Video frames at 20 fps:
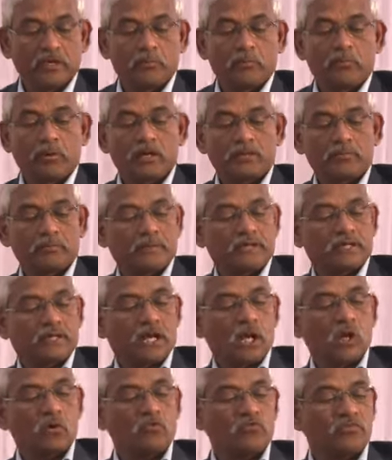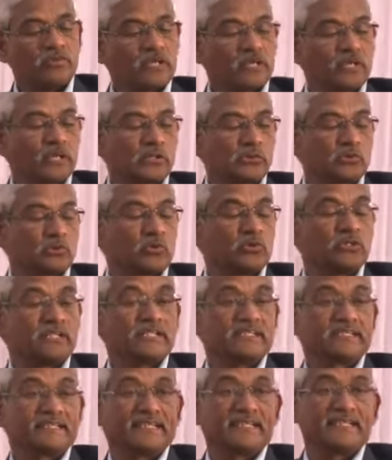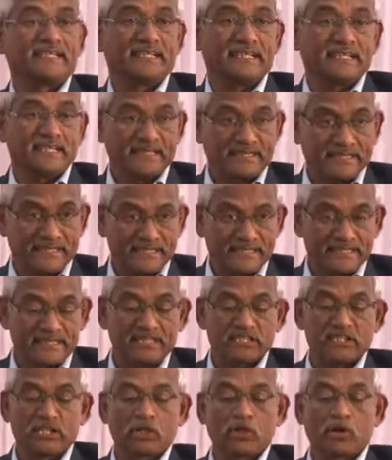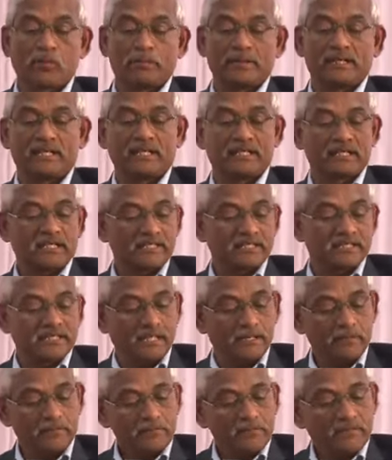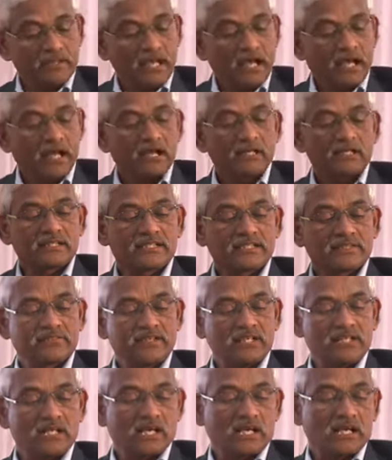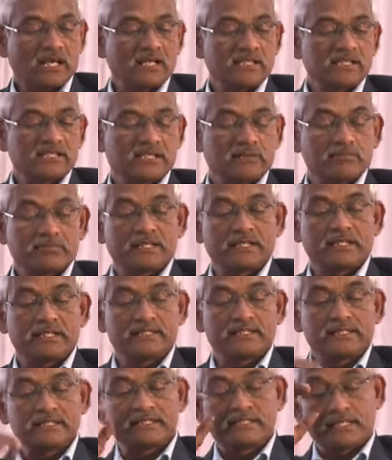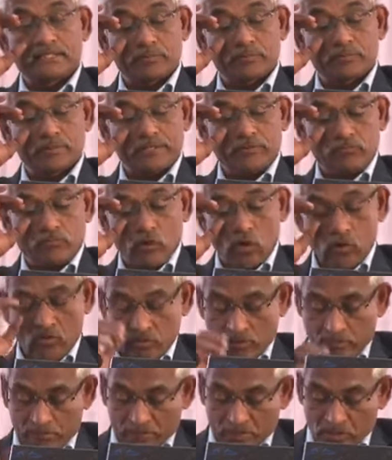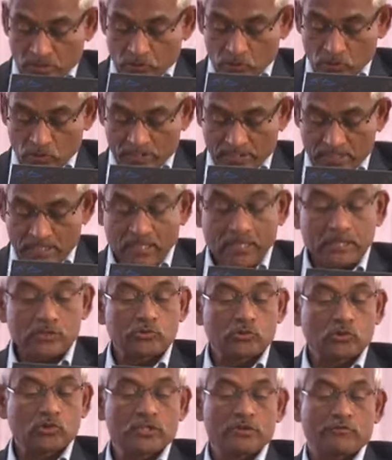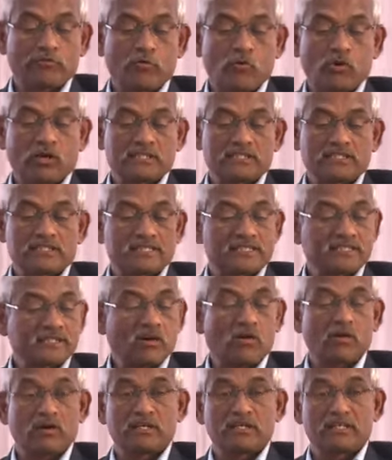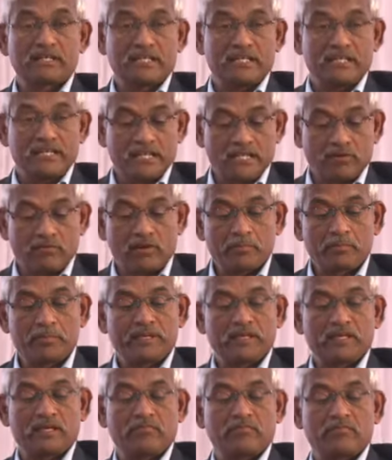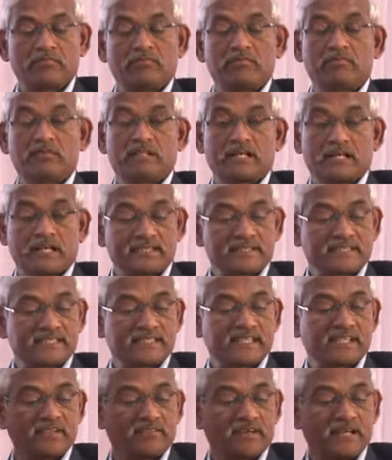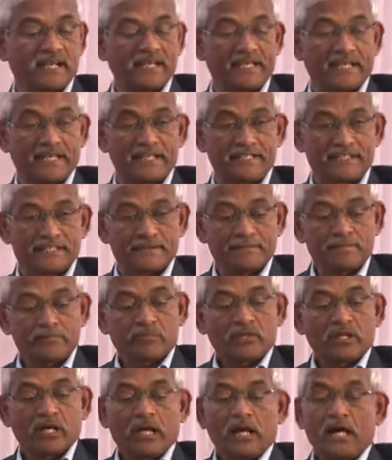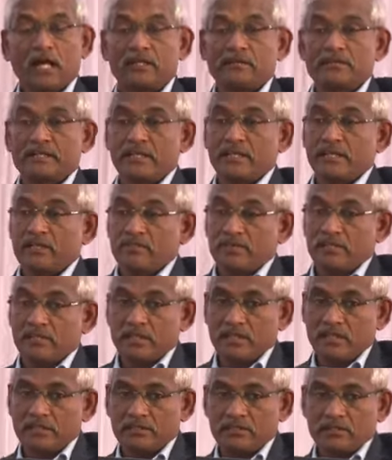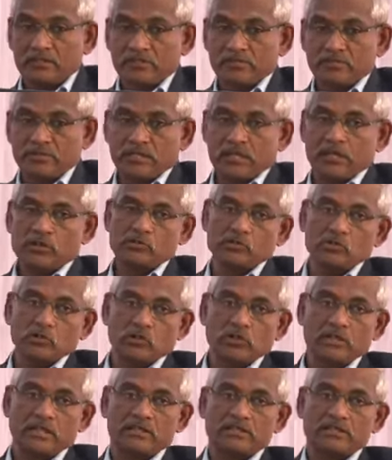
But now we are also seeing the disease in the tropical region, and a severe occurrence of the disease has been found. So here also the focus is on developing resistant varieties, and there we also